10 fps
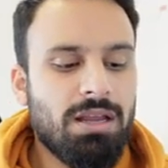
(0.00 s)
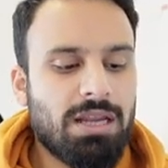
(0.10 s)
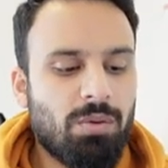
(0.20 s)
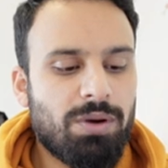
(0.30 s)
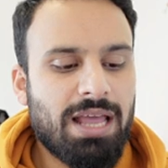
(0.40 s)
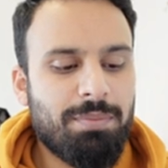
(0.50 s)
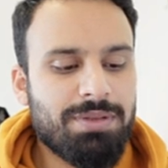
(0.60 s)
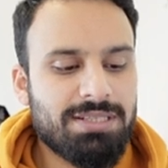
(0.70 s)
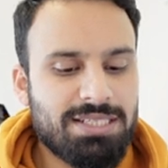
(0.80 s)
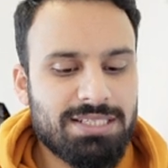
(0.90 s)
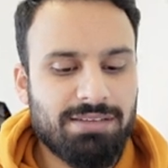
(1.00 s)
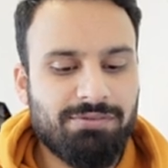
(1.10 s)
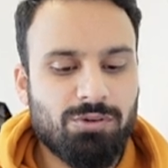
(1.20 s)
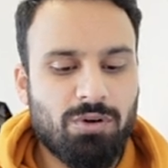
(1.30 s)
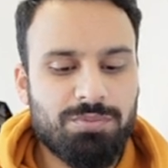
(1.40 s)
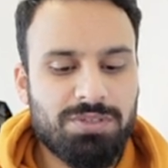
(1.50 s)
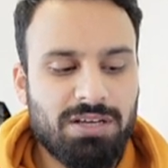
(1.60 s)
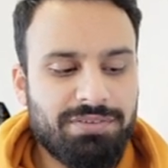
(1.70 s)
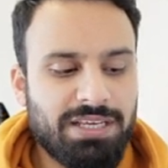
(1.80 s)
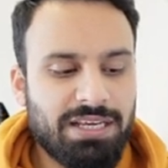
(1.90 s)
now what happens is if you
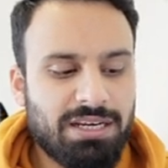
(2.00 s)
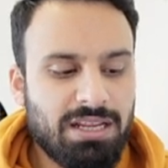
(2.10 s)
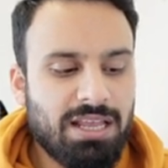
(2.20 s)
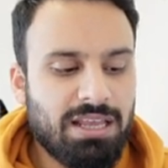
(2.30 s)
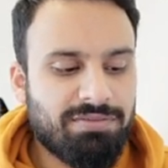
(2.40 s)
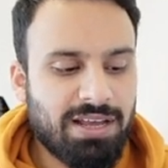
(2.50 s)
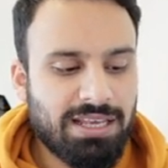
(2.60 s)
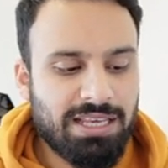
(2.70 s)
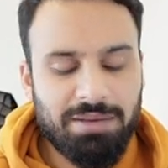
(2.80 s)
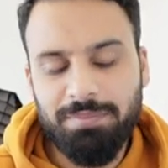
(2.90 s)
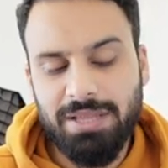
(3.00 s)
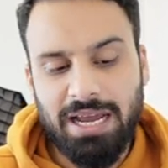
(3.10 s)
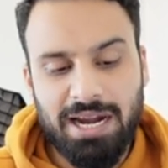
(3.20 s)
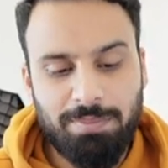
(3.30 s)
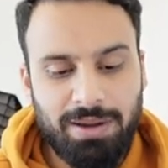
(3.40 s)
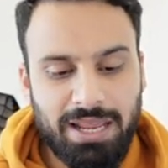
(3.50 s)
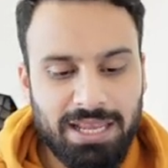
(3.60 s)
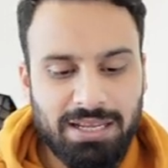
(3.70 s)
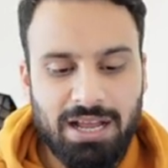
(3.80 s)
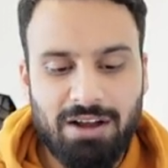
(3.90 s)
observe here if I keep the ad
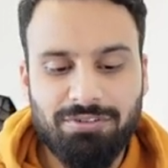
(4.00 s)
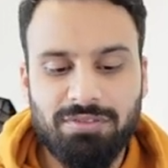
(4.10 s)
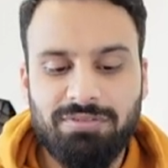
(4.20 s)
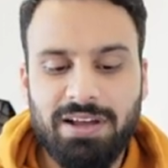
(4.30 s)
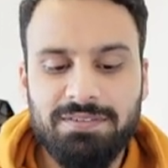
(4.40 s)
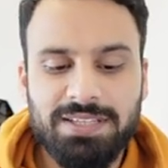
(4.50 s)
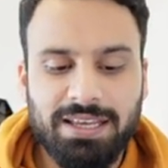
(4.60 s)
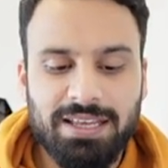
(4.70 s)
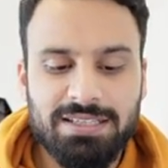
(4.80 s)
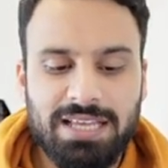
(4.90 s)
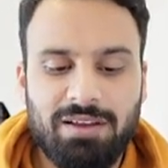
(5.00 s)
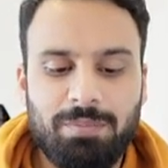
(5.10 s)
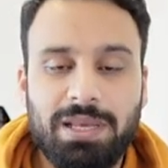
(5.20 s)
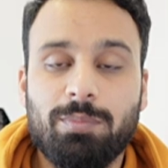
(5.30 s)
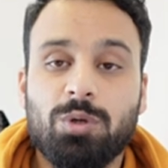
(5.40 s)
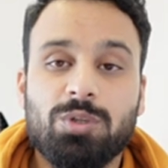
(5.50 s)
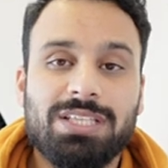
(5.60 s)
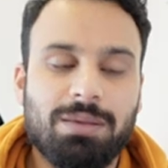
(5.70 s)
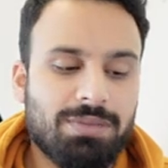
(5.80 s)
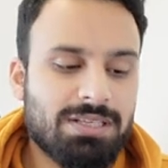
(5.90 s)
playing after 5 seconds I'll be able to
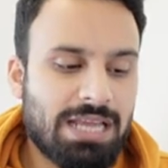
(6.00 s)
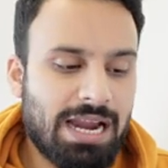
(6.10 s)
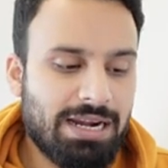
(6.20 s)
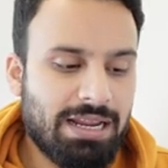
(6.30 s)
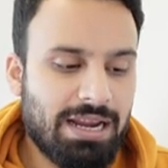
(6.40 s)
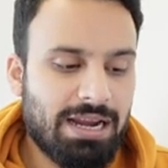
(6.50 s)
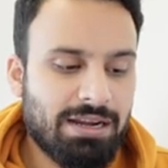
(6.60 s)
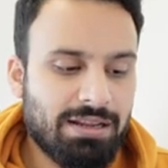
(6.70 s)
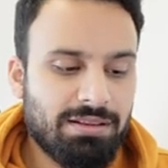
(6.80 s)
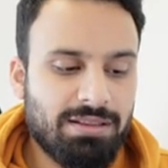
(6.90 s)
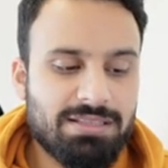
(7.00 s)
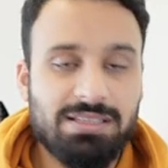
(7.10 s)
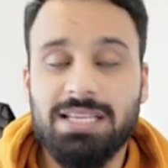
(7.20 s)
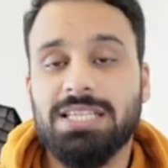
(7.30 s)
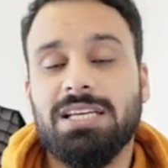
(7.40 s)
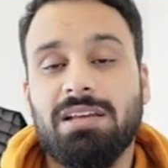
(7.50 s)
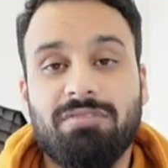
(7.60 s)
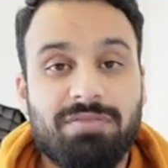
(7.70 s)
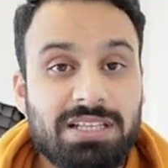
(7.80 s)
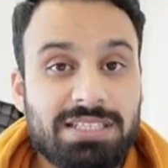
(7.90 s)
skip this ad and this is actually a
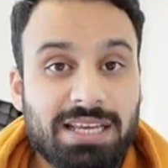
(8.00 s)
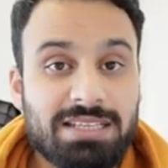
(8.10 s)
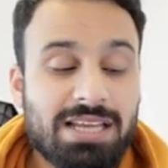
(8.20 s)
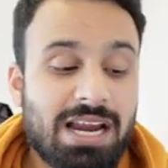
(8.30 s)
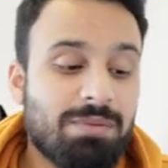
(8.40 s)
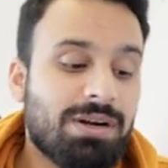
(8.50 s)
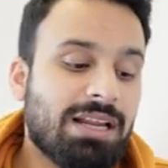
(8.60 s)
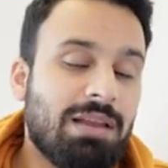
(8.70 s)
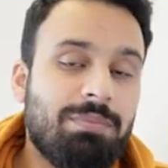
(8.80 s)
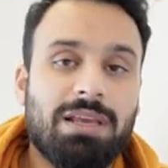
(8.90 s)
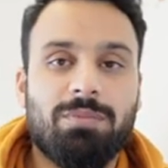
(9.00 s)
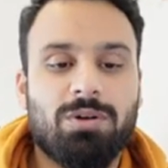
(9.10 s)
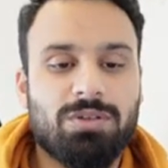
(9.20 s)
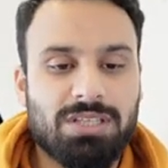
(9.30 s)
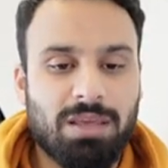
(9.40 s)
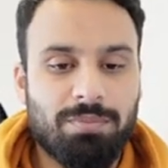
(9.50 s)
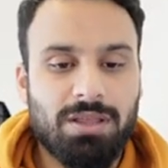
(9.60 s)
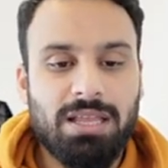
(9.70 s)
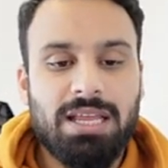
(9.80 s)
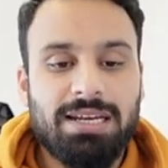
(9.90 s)
15 seconds ad but I'll be able to skip
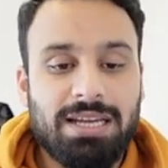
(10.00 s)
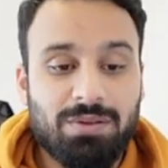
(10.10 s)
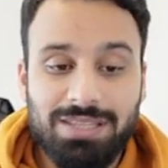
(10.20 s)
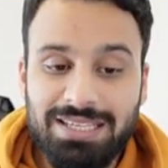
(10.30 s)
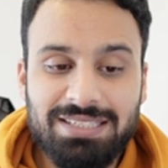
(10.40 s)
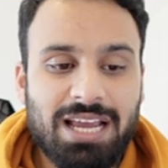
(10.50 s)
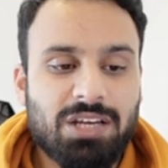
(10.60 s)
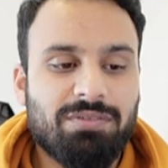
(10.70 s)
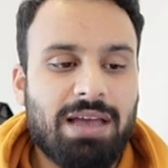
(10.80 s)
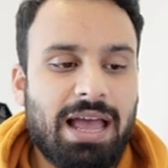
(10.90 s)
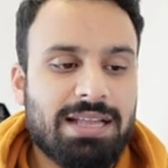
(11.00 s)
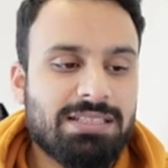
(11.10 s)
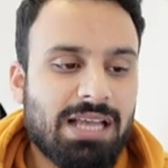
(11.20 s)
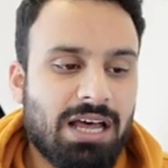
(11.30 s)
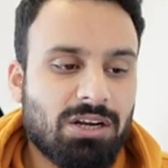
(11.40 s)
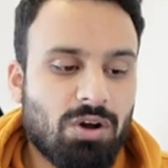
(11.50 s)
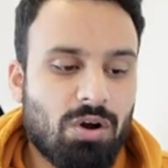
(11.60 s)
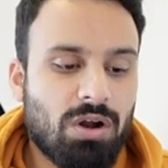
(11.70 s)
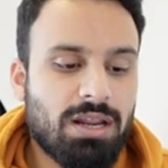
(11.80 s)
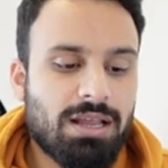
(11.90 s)
now these kind of ads are
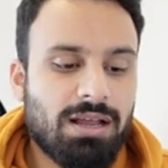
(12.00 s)
called